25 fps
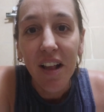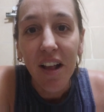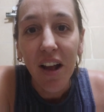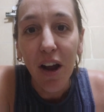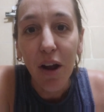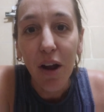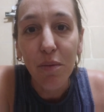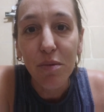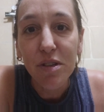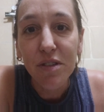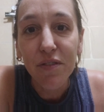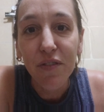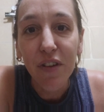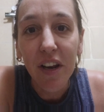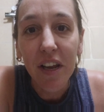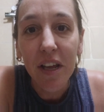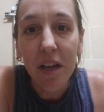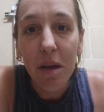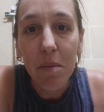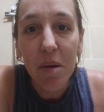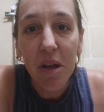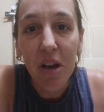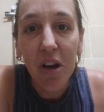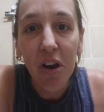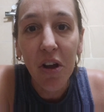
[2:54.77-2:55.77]
I was
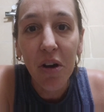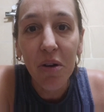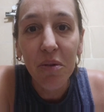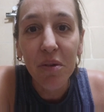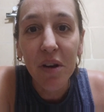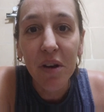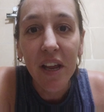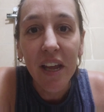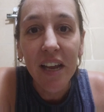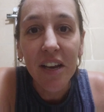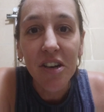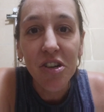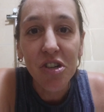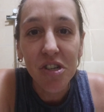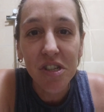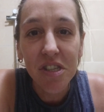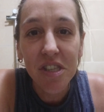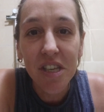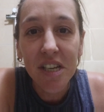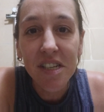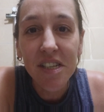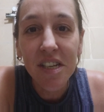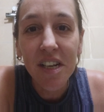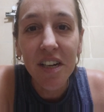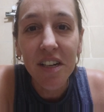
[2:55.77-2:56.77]
feeling a bit lonely. Just
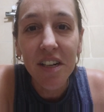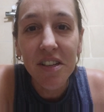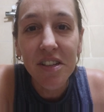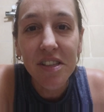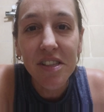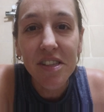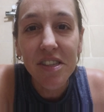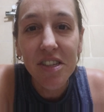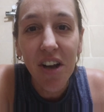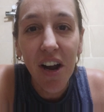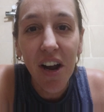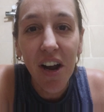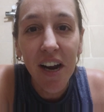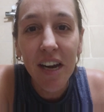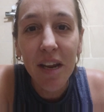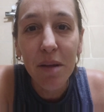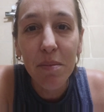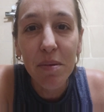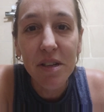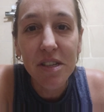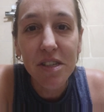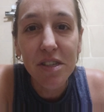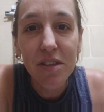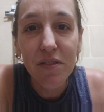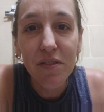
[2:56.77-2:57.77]
these little tiny
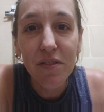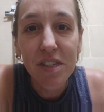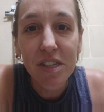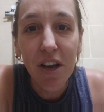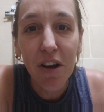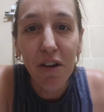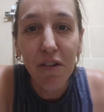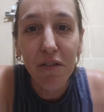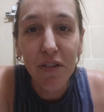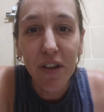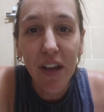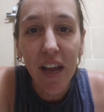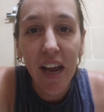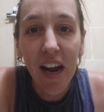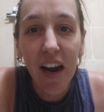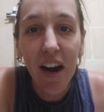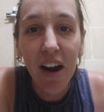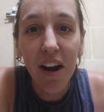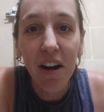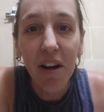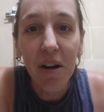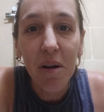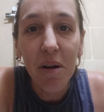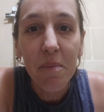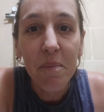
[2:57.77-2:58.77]
bits of
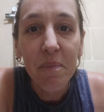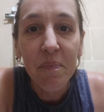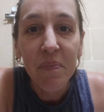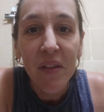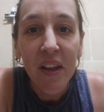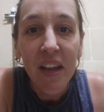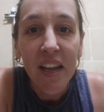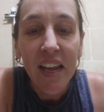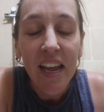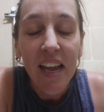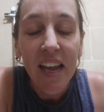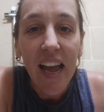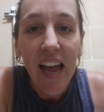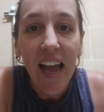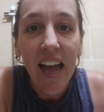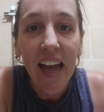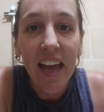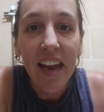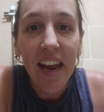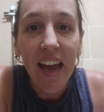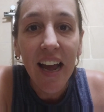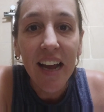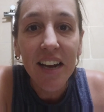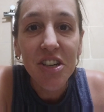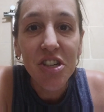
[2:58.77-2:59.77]
self-care.
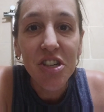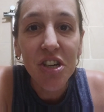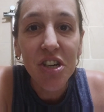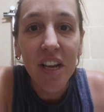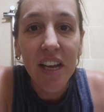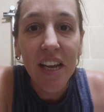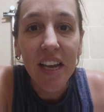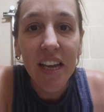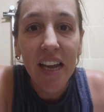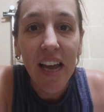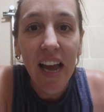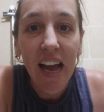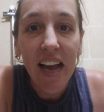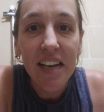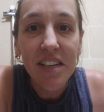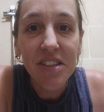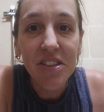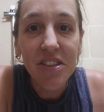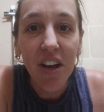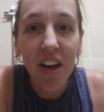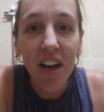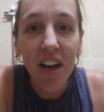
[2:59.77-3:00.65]
And actually, as